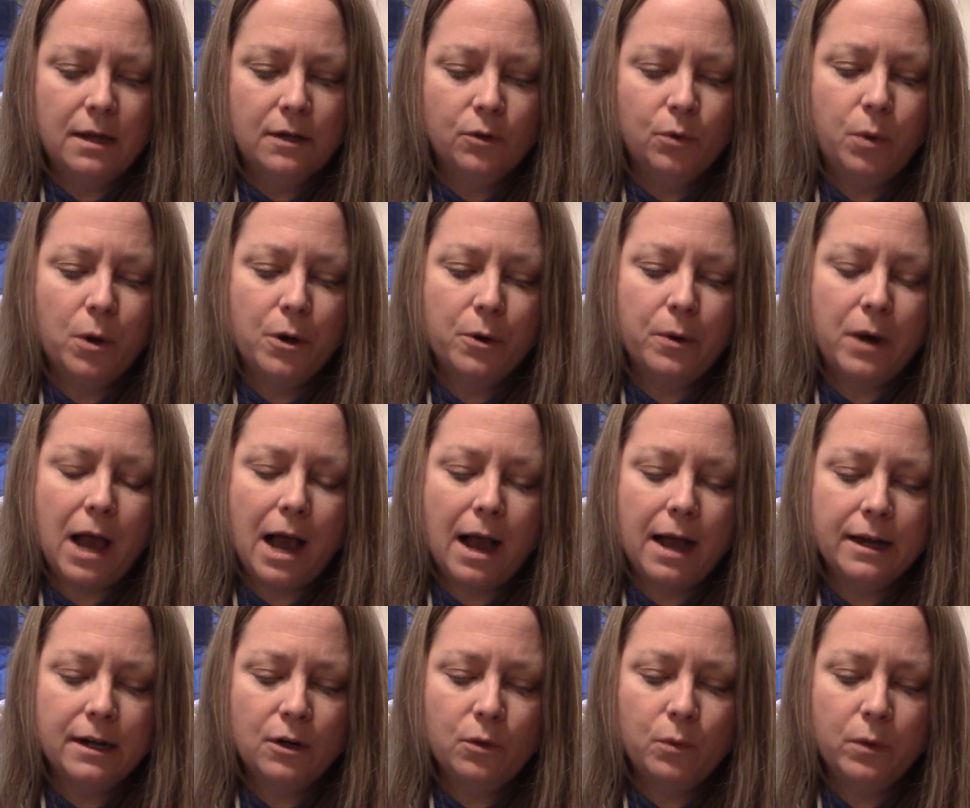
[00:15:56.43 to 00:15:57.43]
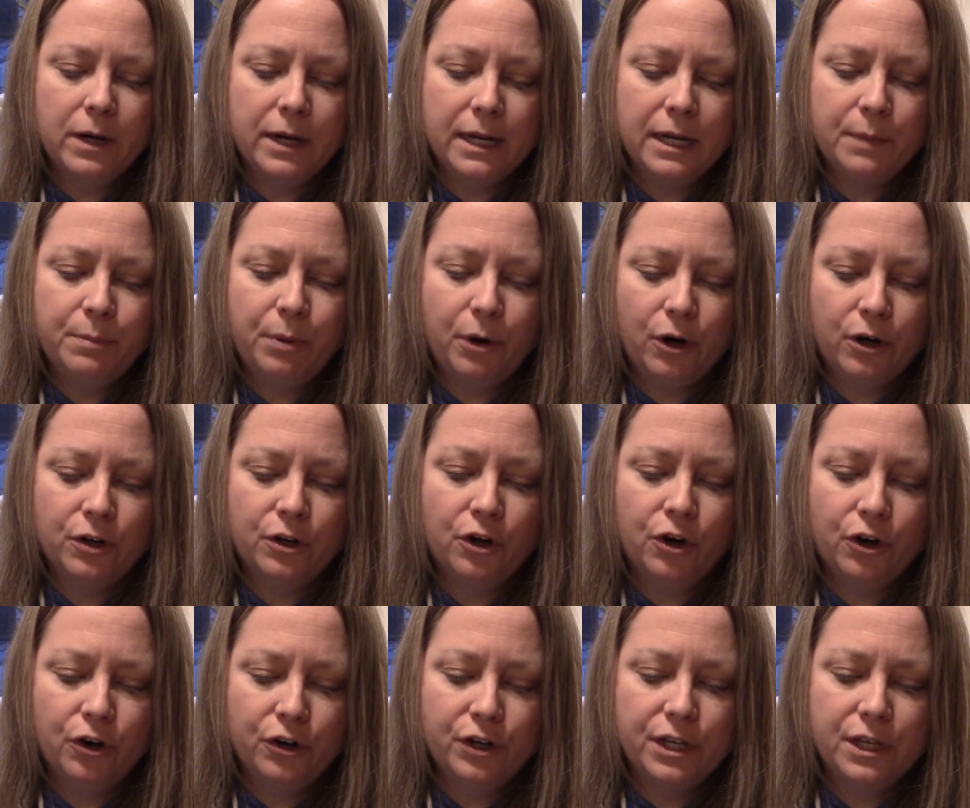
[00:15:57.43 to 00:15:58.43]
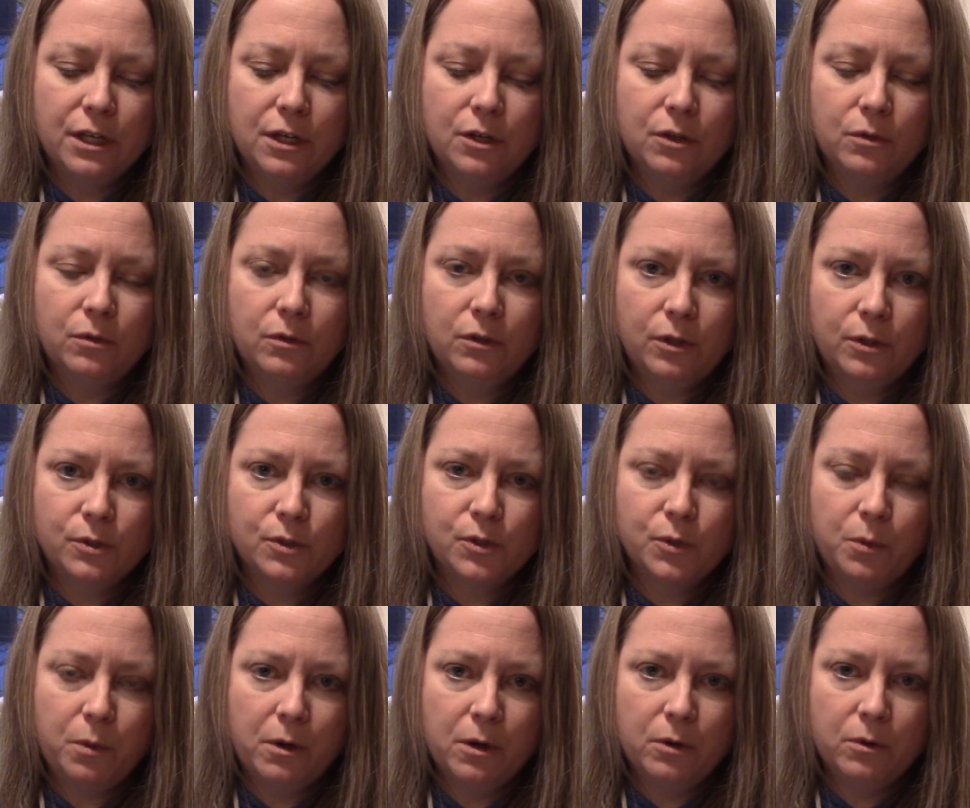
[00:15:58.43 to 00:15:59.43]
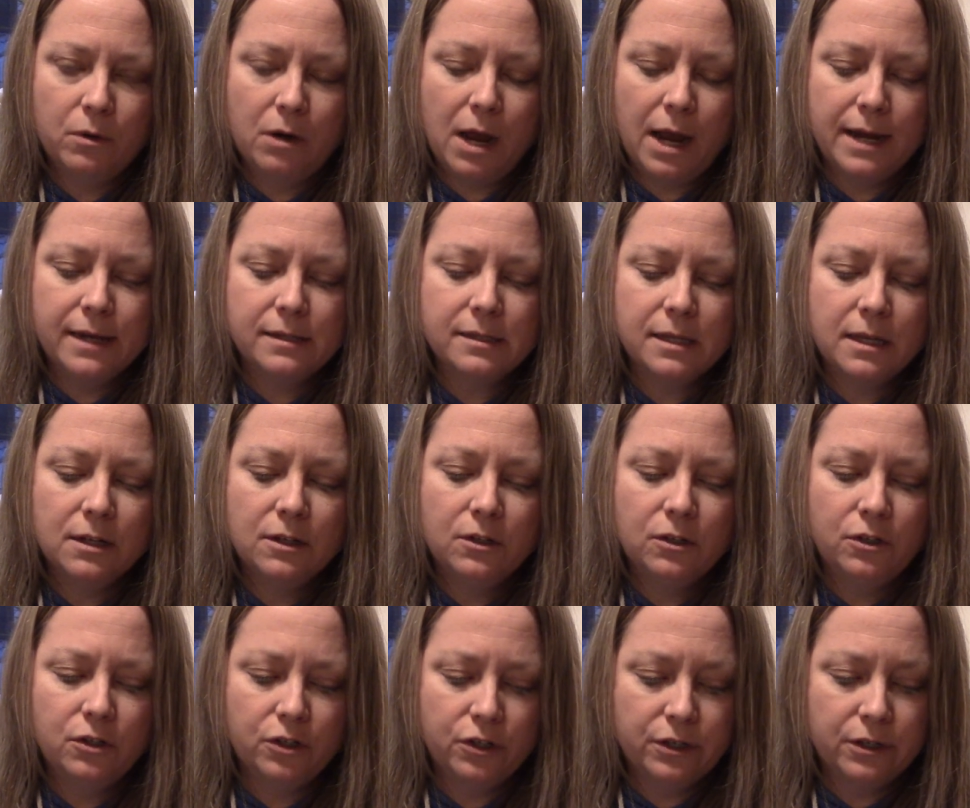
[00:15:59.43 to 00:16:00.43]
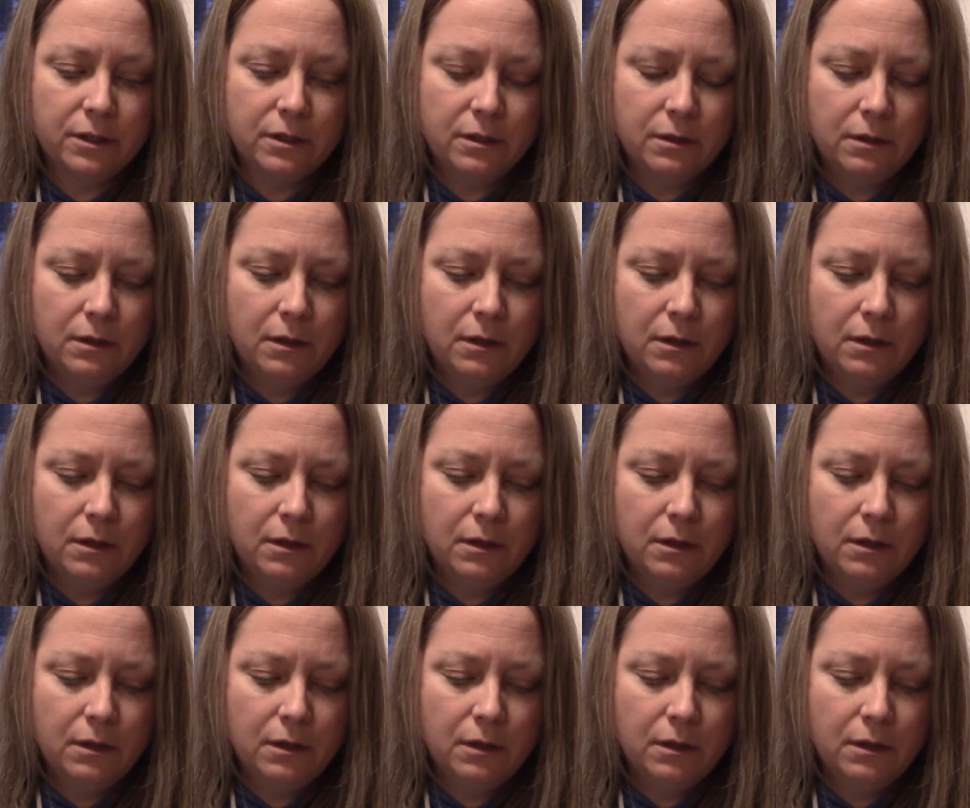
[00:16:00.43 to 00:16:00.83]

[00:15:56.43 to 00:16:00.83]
quote, "I don't want any part in hurting you," close quote. I said, "Good."